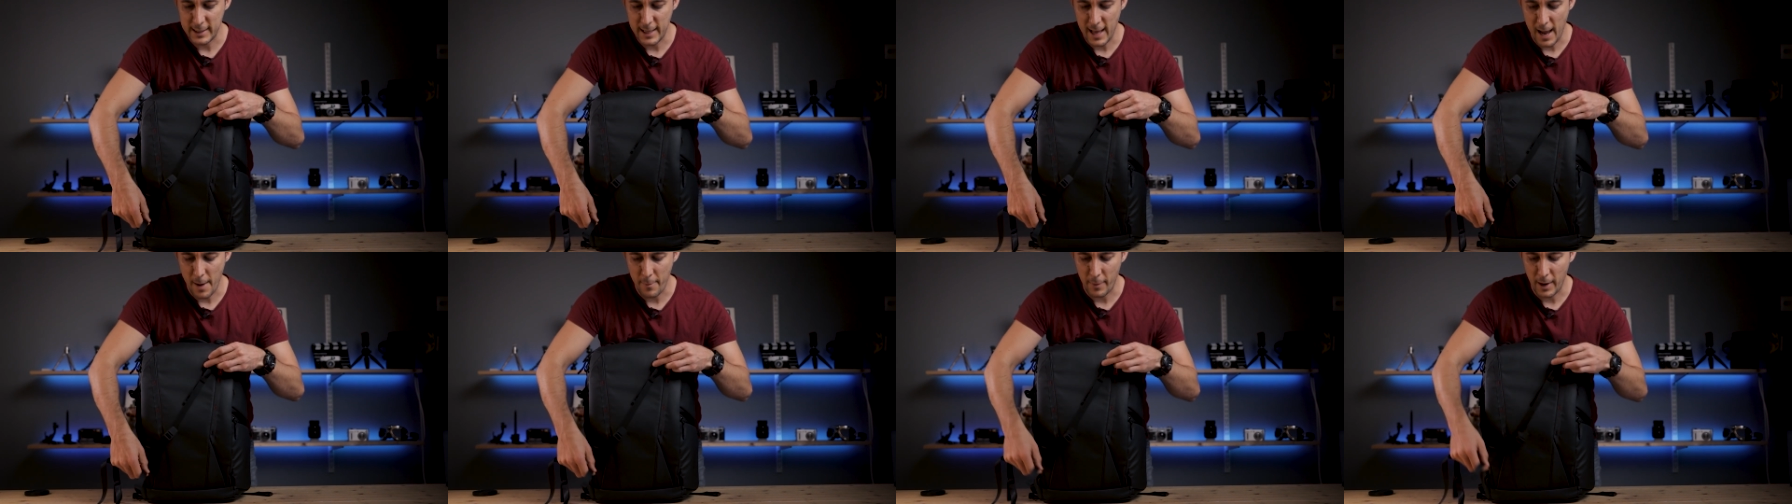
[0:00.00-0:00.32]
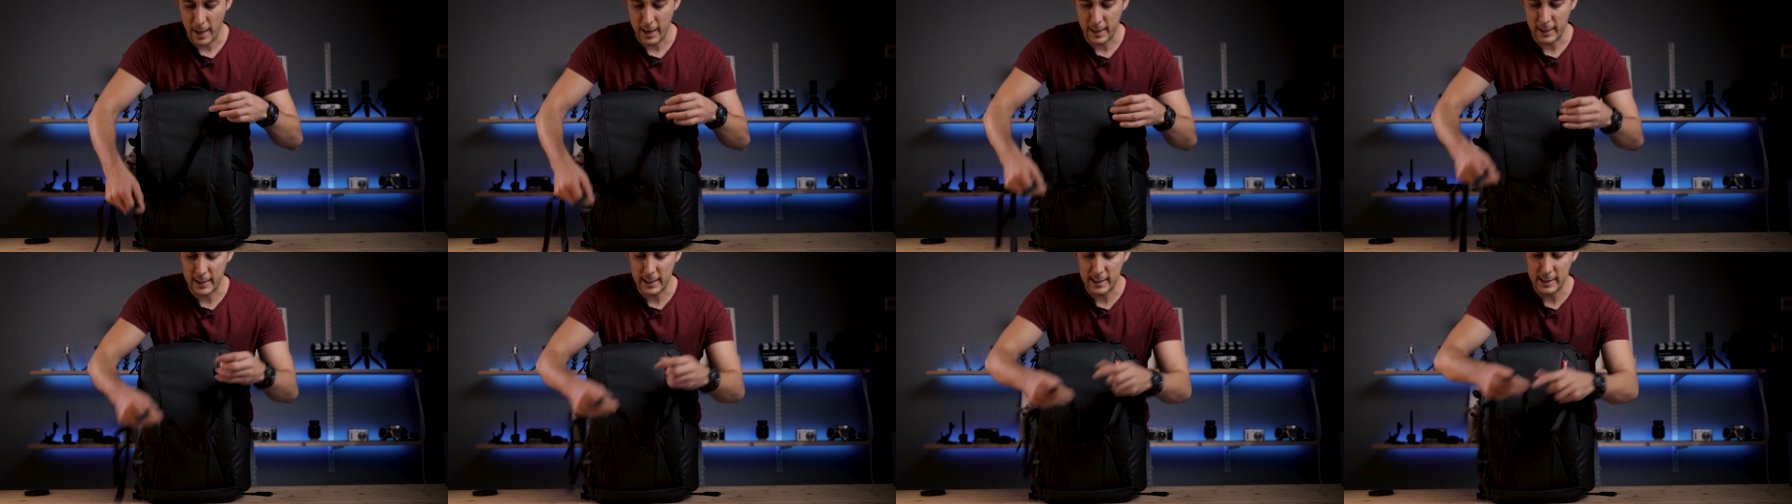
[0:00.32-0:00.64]
them
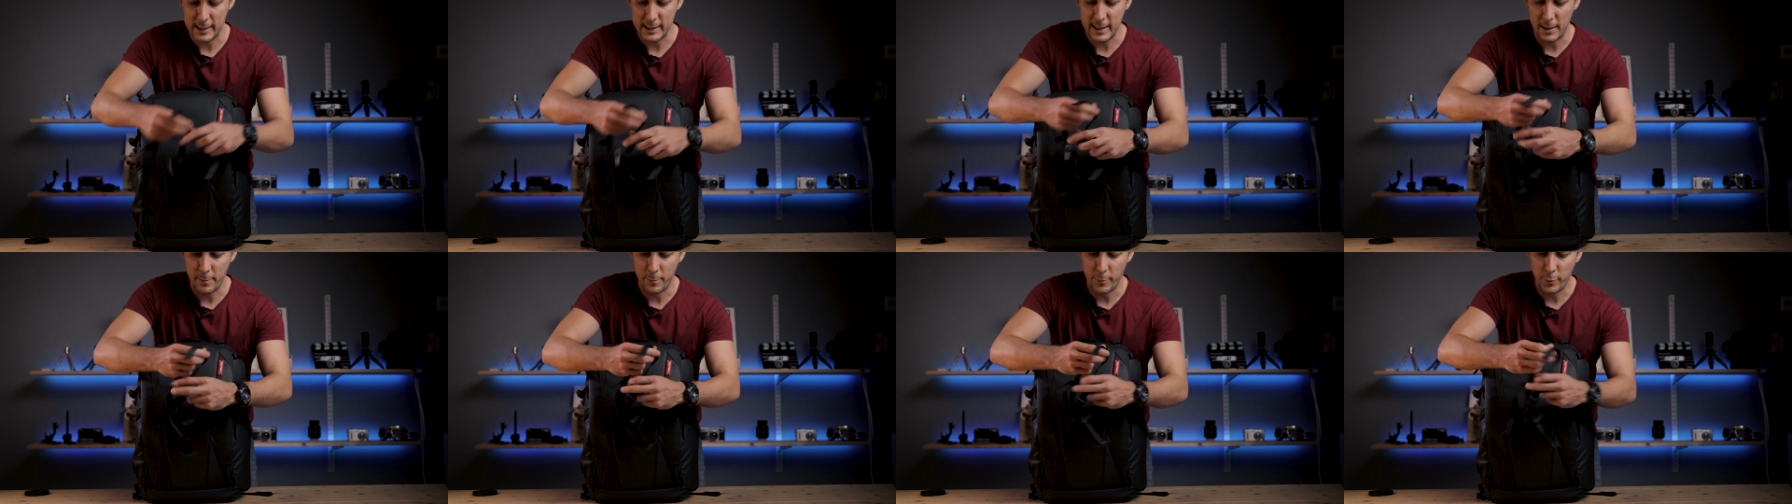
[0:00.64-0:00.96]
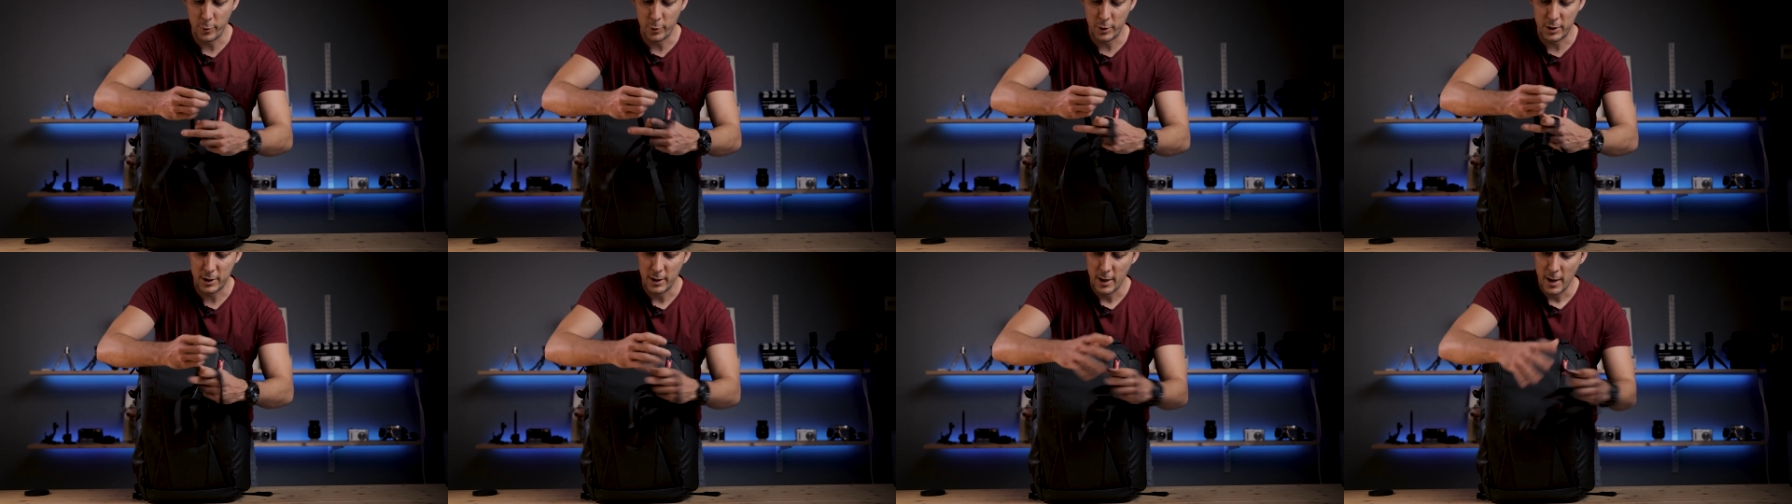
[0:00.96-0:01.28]
like this and
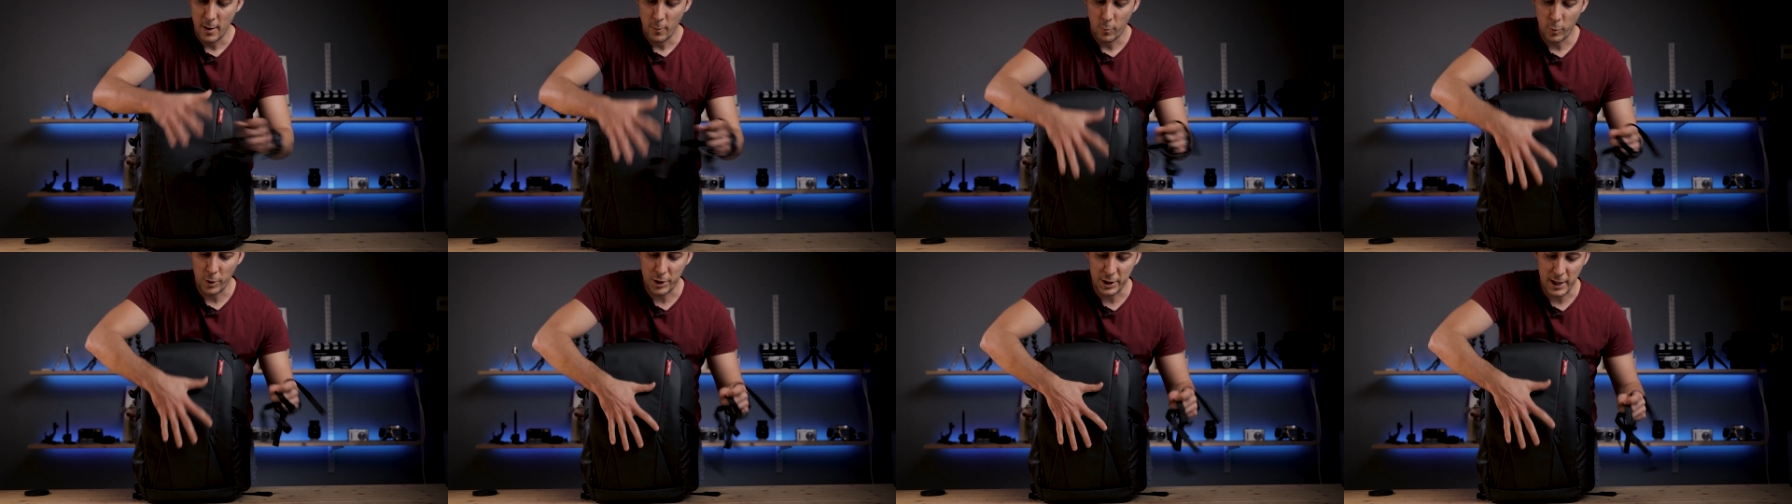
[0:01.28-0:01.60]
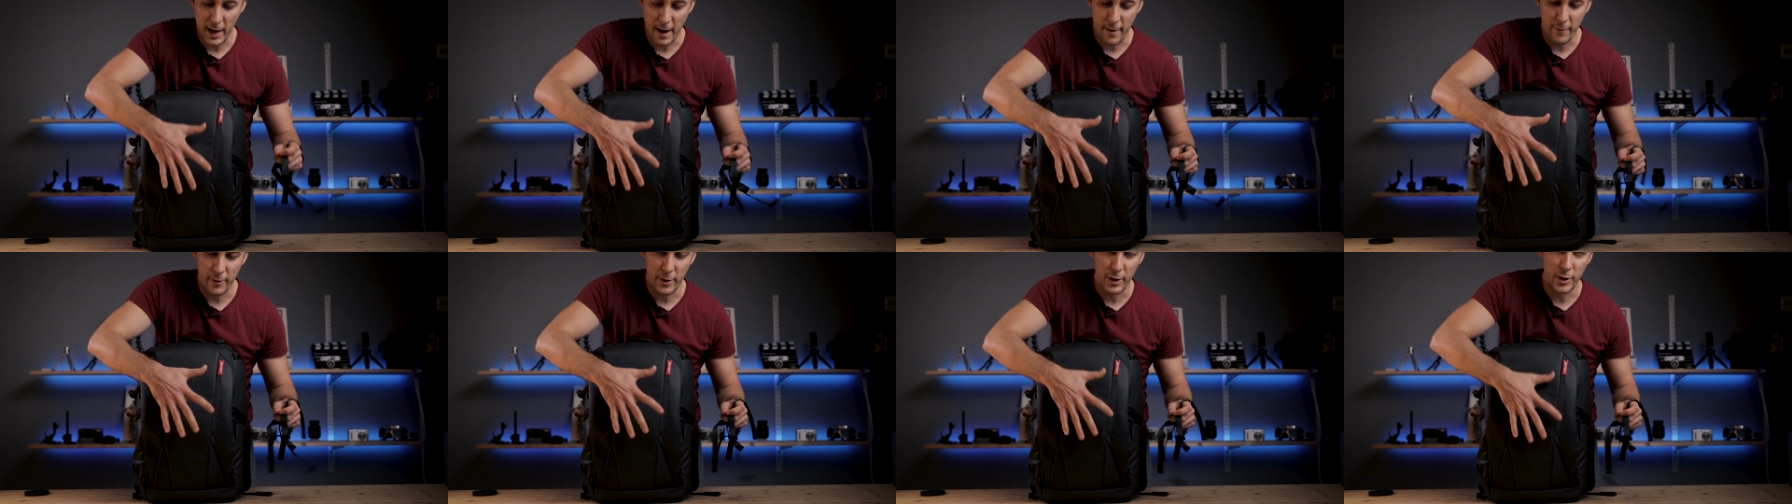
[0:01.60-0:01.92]
put
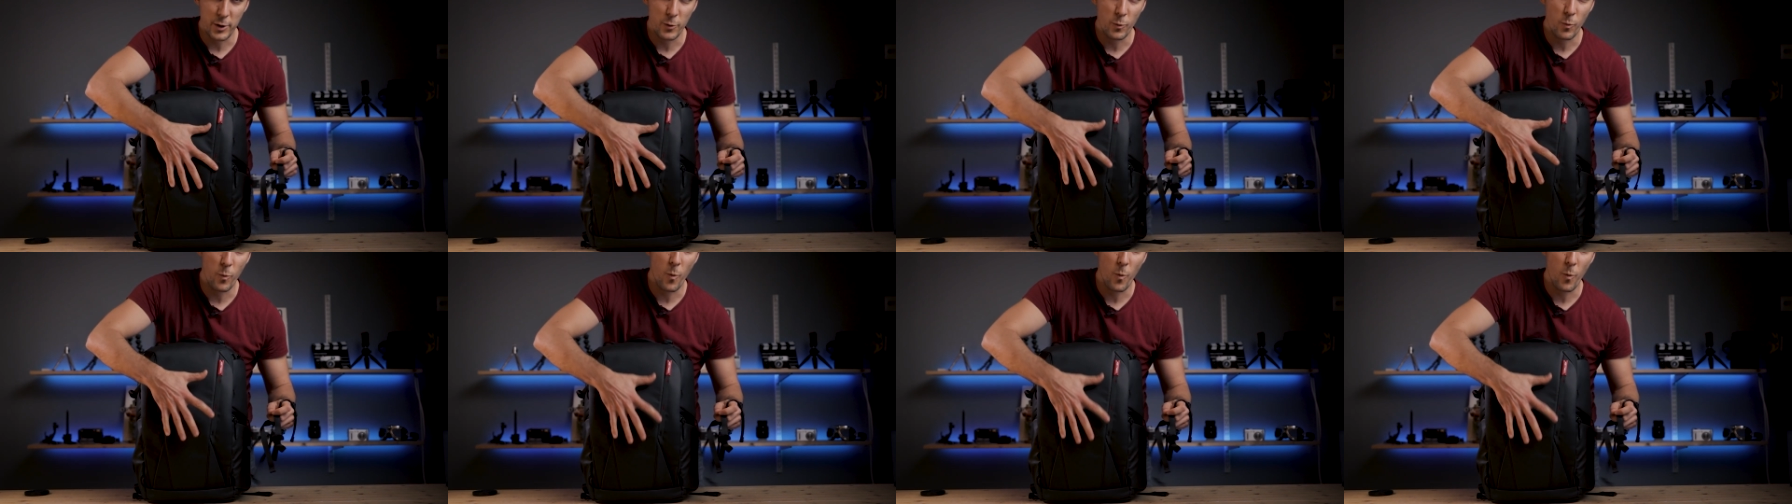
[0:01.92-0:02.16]
whatever you